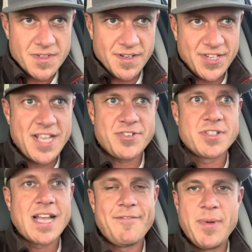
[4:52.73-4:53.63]

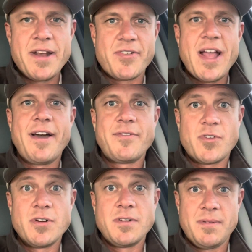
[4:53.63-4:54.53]
teachers I've been around
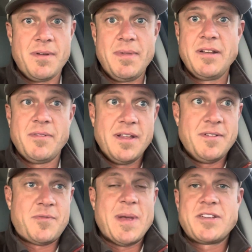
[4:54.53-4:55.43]
for, I mean,
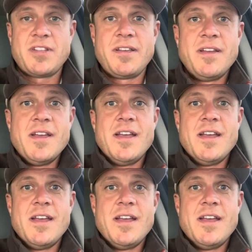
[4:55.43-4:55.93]
and especially